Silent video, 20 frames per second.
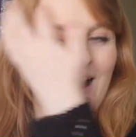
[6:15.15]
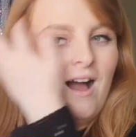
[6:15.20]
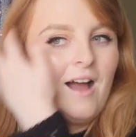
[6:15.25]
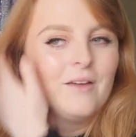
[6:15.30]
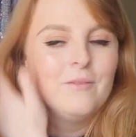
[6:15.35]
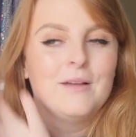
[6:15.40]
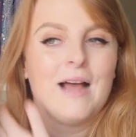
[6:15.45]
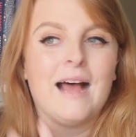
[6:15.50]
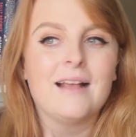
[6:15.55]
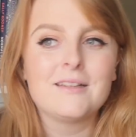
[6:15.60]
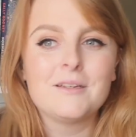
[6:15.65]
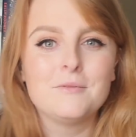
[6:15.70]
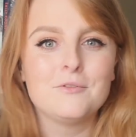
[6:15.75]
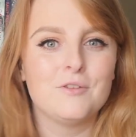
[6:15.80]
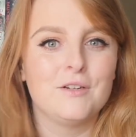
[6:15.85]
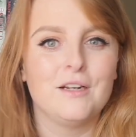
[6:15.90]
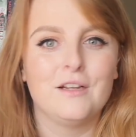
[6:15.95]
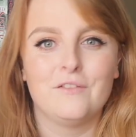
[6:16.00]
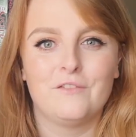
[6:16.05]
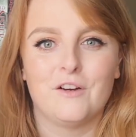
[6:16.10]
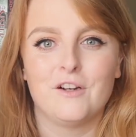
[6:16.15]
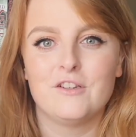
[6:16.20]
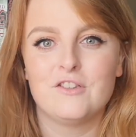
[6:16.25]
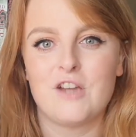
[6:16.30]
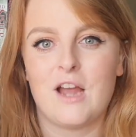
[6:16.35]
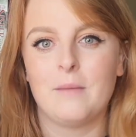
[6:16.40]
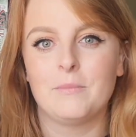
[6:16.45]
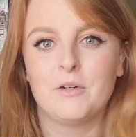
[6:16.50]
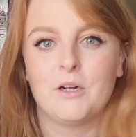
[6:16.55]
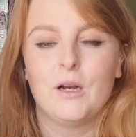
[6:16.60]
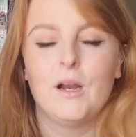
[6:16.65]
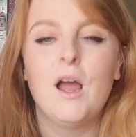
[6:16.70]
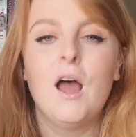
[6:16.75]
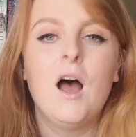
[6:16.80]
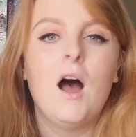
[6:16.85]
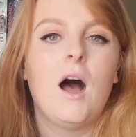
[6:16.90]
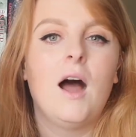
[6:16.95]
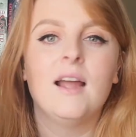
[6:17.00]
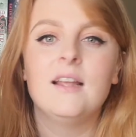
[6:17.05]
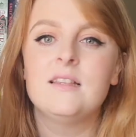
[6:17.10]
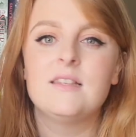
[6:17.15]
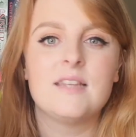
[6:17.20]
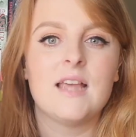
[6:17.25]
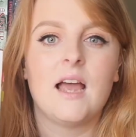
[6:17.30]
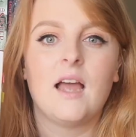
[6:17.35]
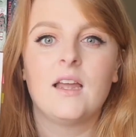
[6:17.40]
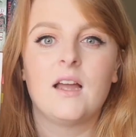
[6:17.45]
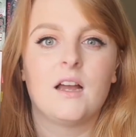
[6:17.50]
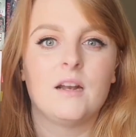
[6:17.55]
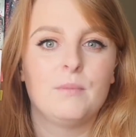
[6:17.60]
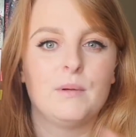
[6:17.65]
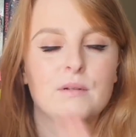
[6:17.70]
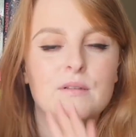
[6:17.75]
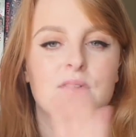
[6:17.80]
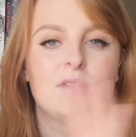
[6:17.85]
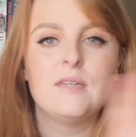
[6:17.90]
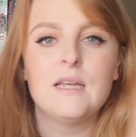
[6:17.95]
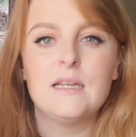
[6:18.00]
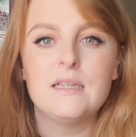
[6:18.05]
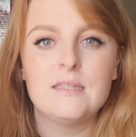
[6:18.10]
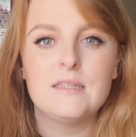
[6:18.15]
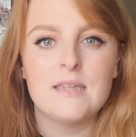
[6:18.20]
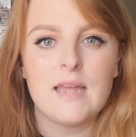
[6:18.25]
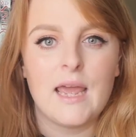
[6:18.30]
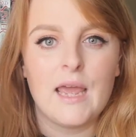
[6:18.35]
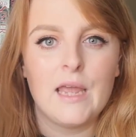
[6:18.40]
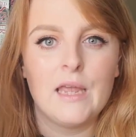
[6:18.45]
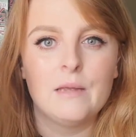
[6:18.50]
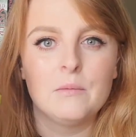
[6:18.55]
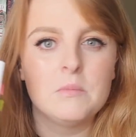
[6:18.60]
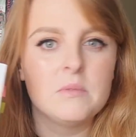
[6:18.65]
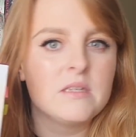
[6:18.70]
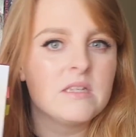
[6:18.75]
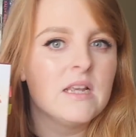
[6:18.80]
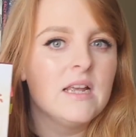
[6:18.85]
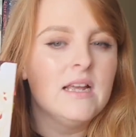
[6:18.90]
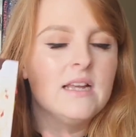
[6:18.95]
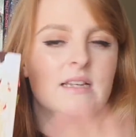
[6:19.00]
As I was reading the first chapter, I'd say I got about 6 names,